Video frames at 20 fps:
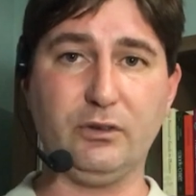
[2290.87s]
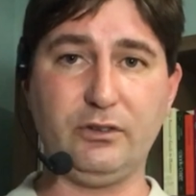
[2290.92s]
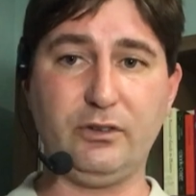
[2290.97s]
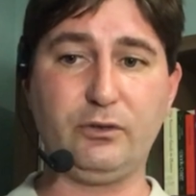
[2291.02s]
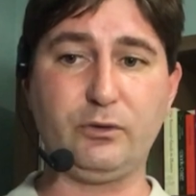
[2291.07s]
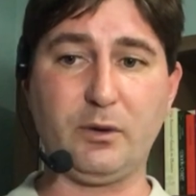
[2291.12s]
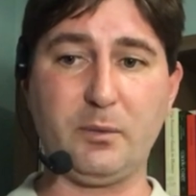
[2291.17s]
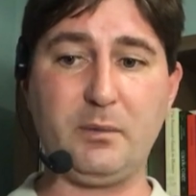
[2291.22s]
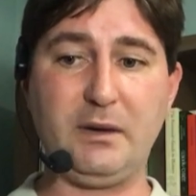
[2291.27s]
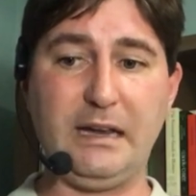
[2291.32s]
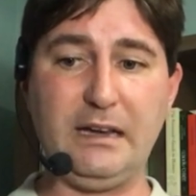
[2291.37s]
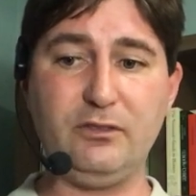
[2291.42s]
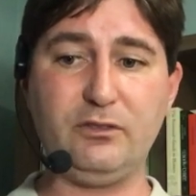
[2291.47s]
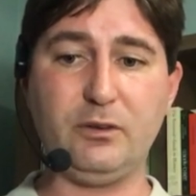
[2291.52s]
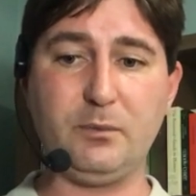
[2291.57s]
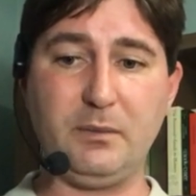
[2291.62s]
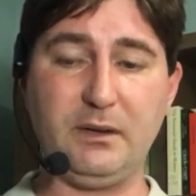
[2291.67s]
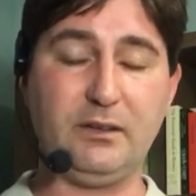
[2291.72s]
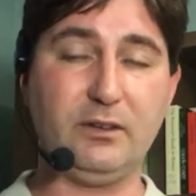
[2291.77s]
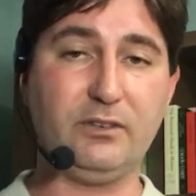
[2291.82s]

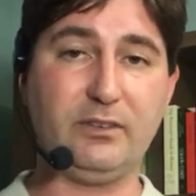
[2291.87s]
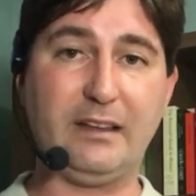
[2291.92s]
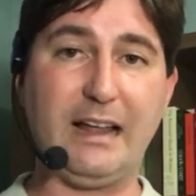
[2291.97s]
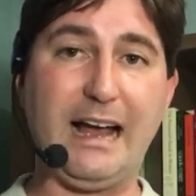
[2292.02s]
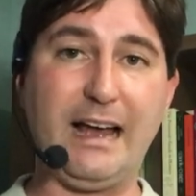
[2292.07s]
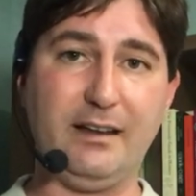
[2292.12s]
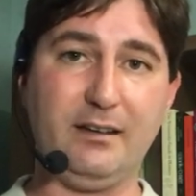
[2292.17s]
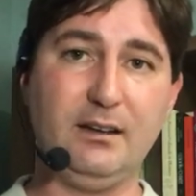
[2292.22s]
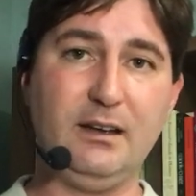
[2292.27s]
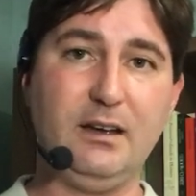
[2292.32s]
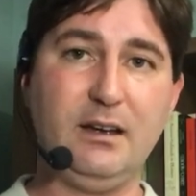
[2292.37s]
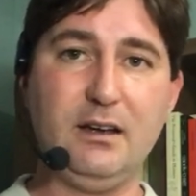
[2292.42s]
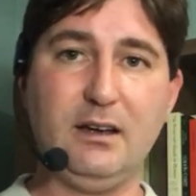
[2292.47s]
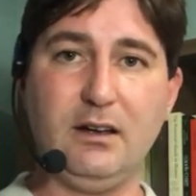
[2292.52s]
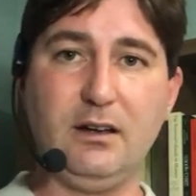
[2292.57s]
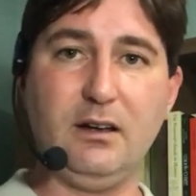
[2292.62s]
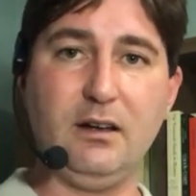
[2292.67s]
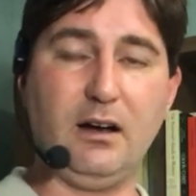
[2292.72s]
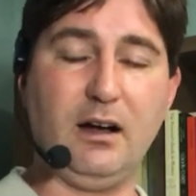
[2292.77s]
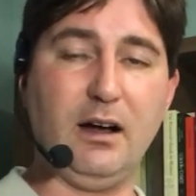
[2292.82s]
discrimination because that
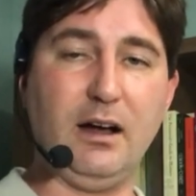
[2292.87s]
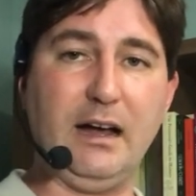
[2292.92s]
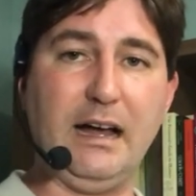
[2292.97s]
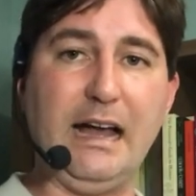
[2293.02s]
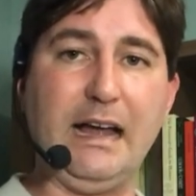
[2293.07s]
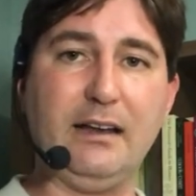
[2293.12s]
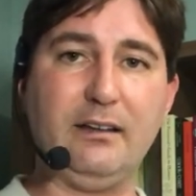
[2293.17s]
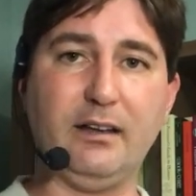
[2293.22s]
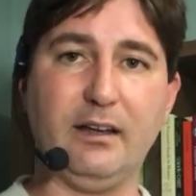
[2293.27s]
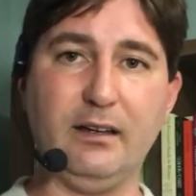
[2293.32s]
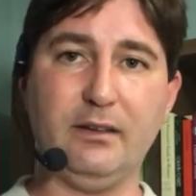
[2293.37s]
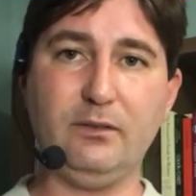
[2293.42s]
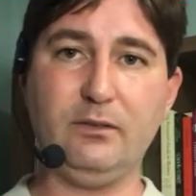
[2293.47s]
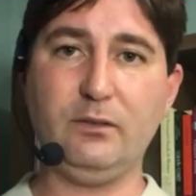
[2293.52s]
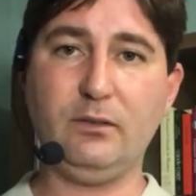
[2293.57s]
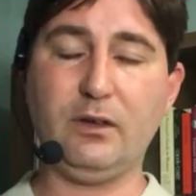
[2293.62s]
uh, had a,